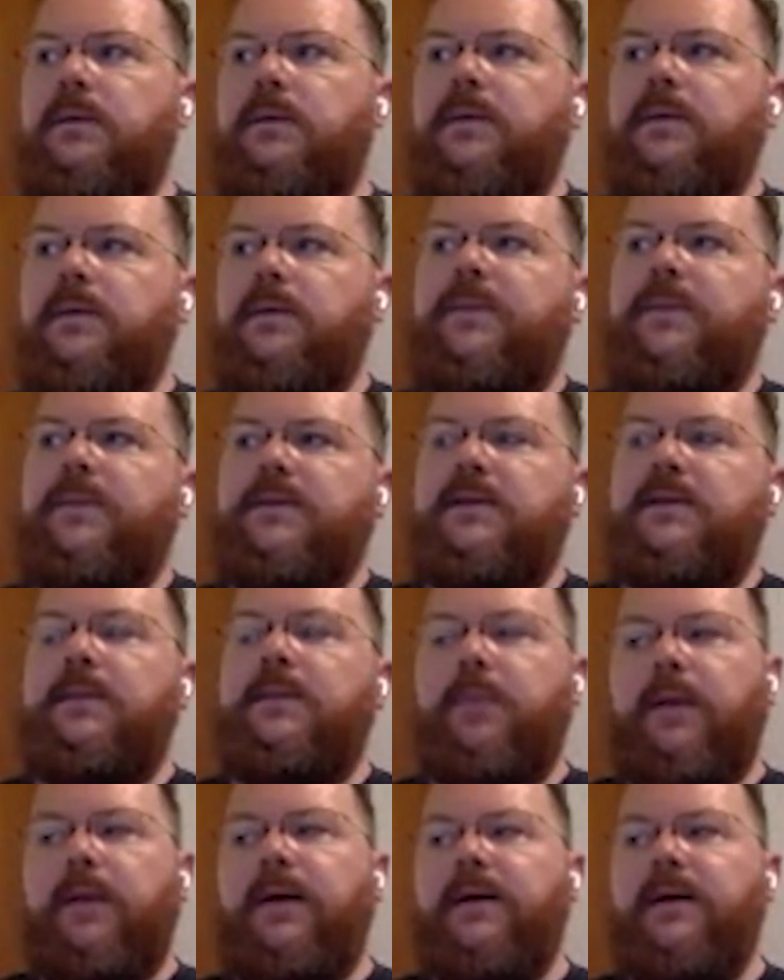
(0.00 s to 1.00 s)
this basically
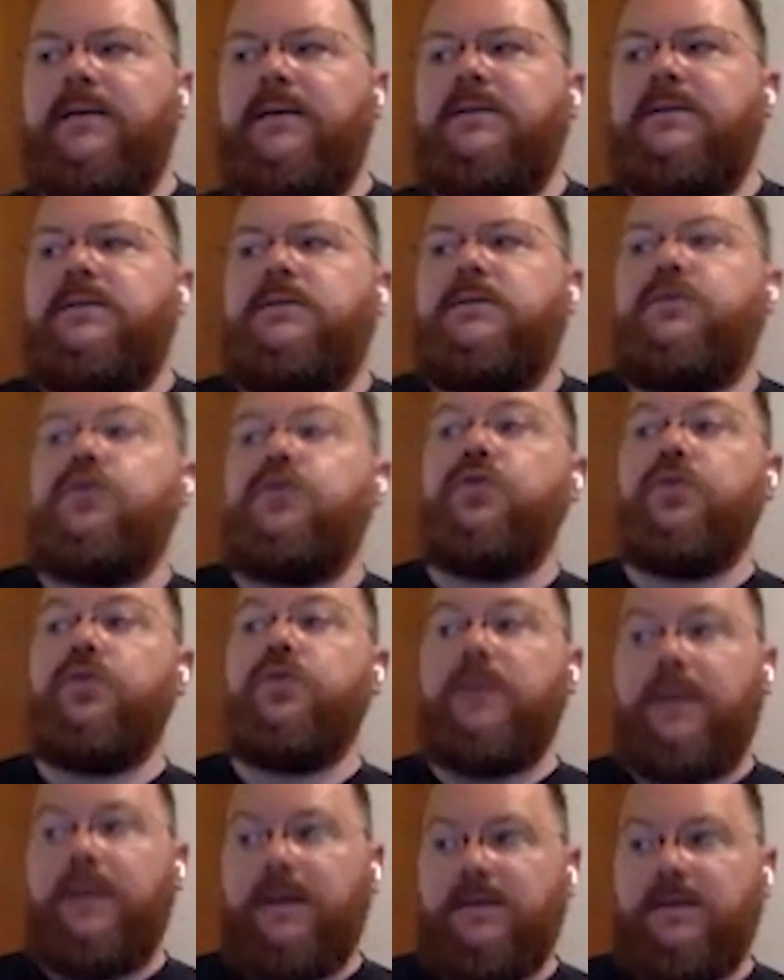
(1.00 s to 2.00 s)
applies to
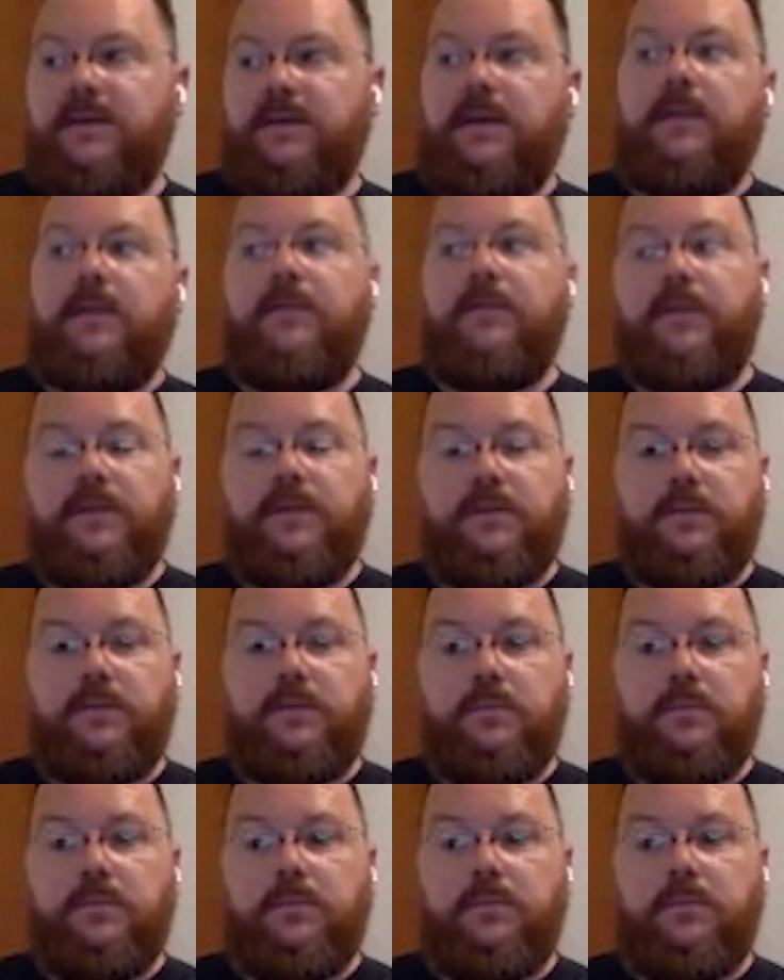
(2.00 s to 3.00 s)
the next declaration.
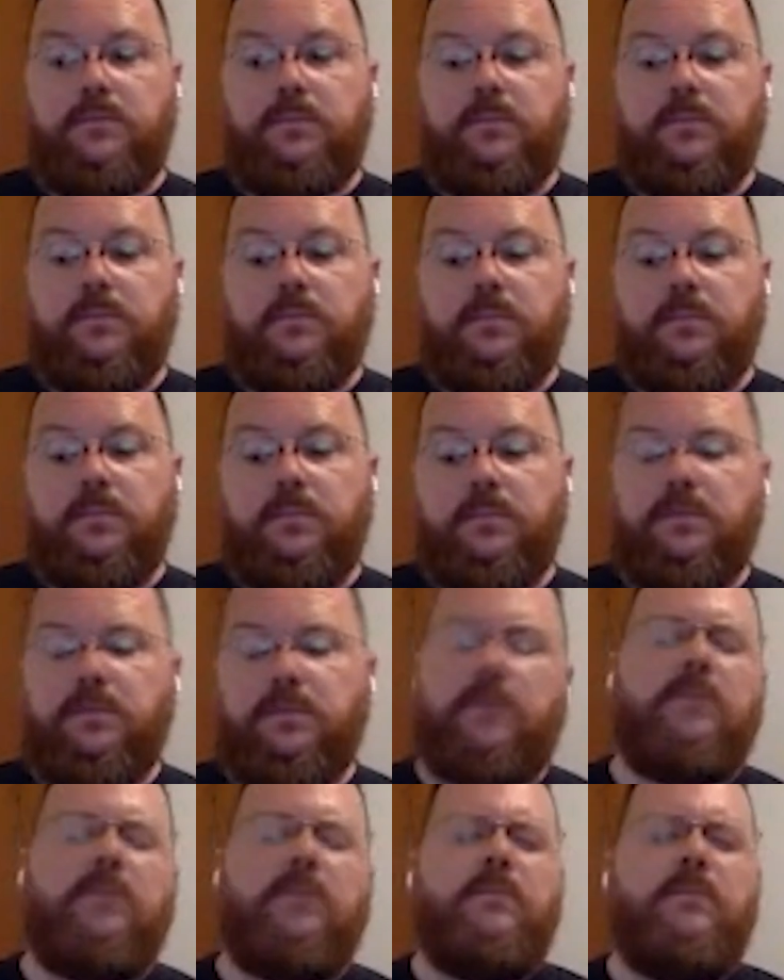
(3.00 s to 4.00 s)

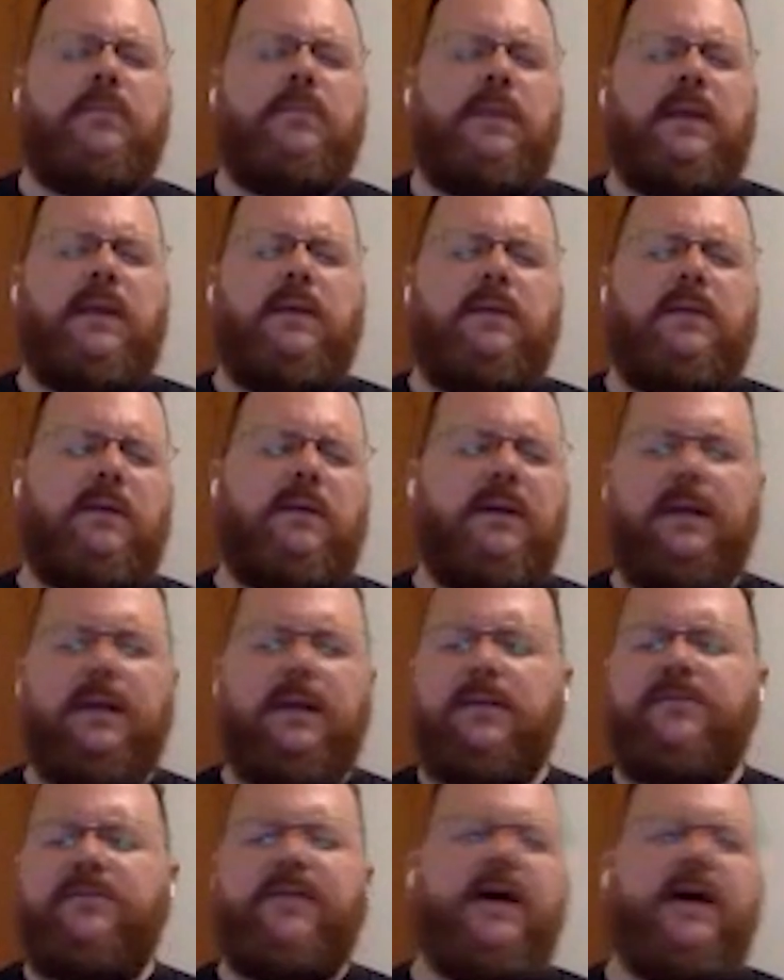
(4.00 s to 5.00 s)
So they're
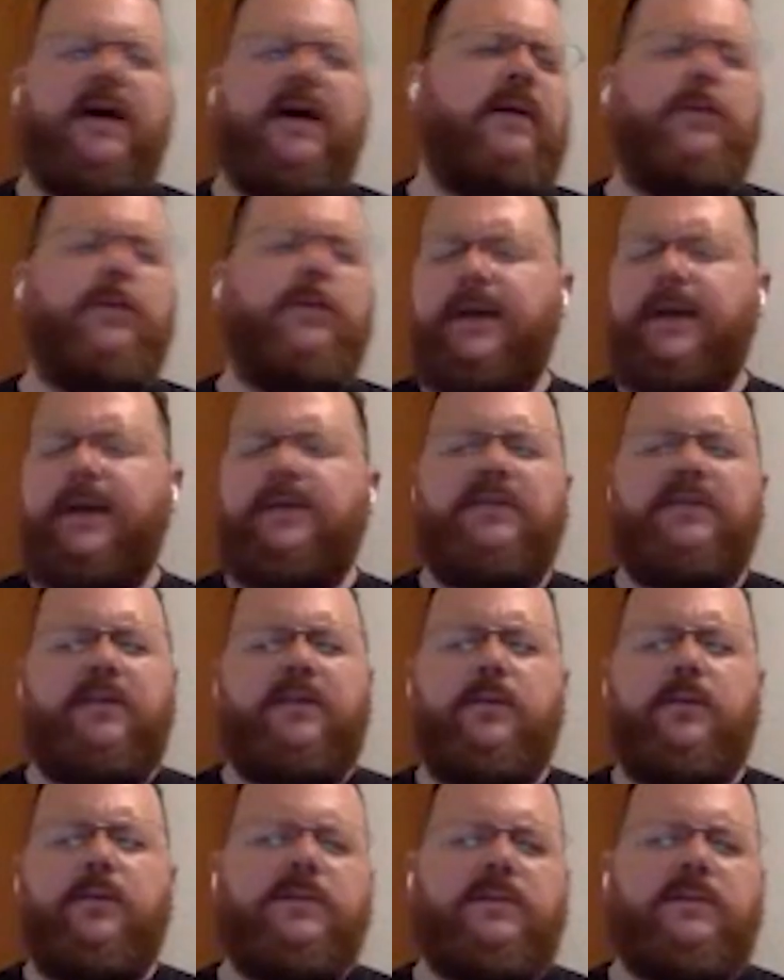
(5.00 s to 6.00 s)
neither file or package
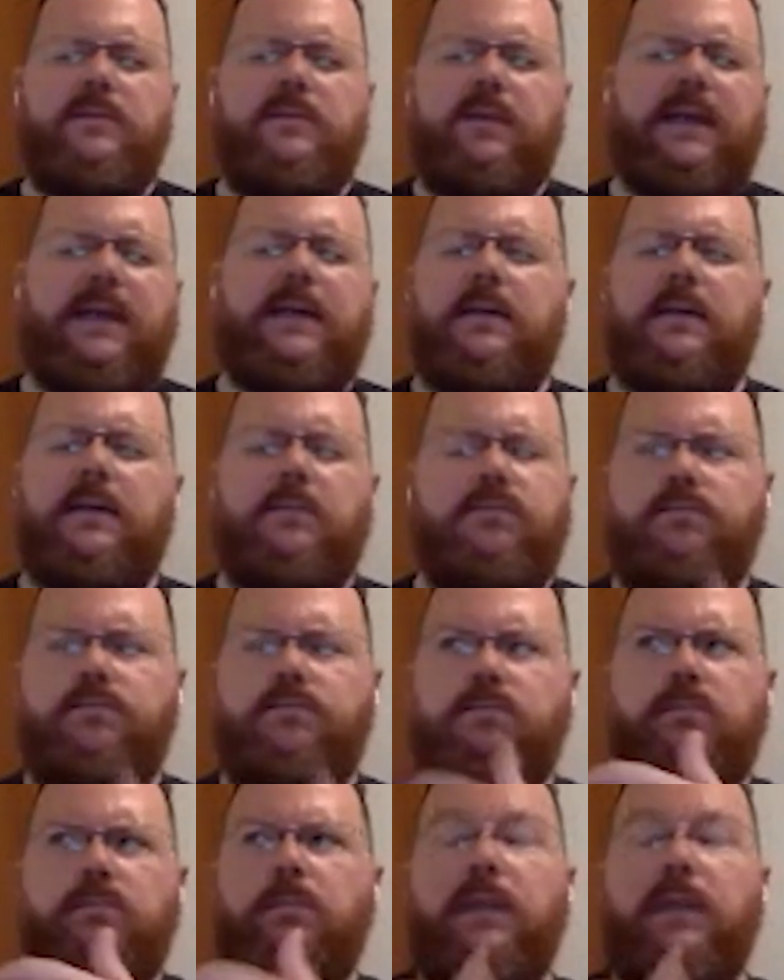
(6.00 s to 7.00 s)
scoped, they're
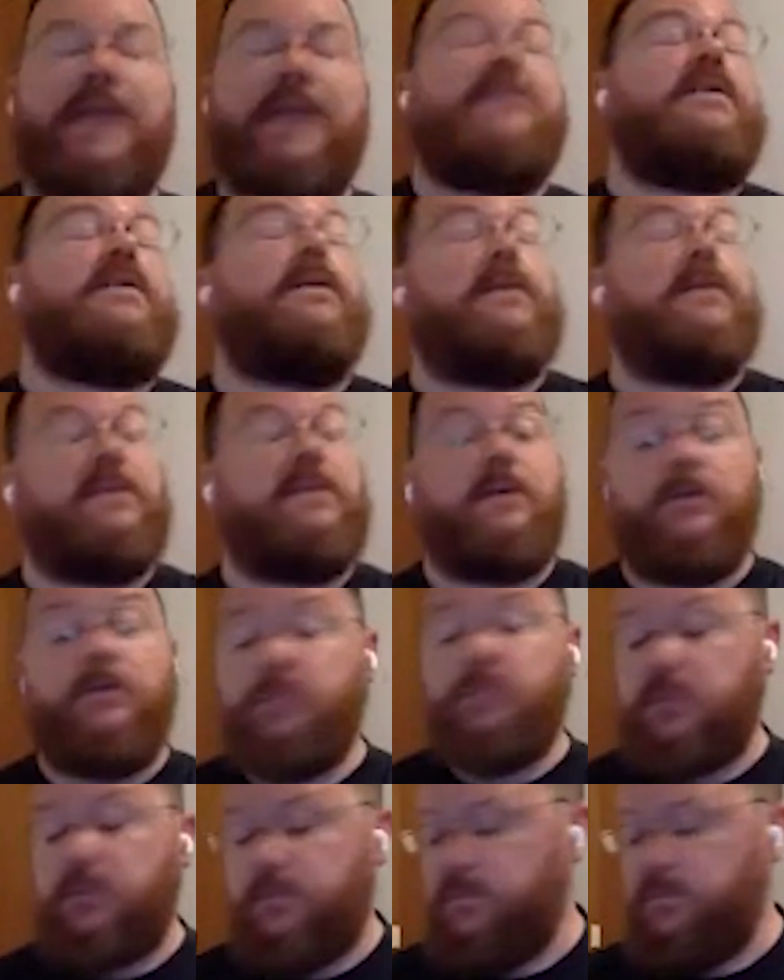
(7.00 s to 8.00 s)
lexically
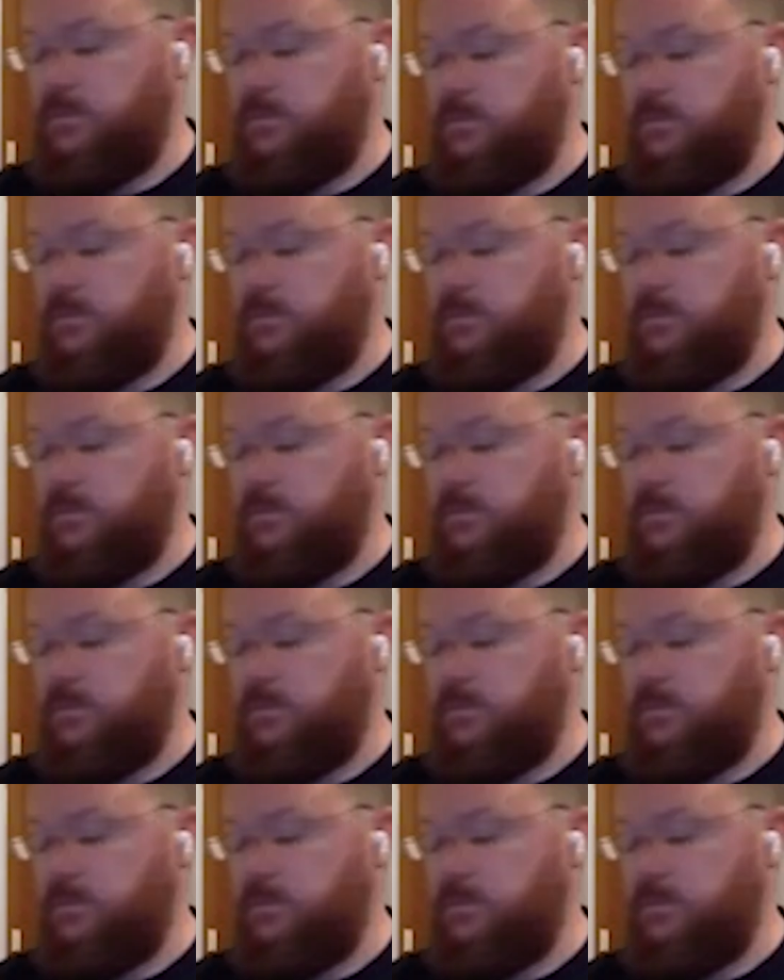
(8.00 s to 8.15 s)
scoped.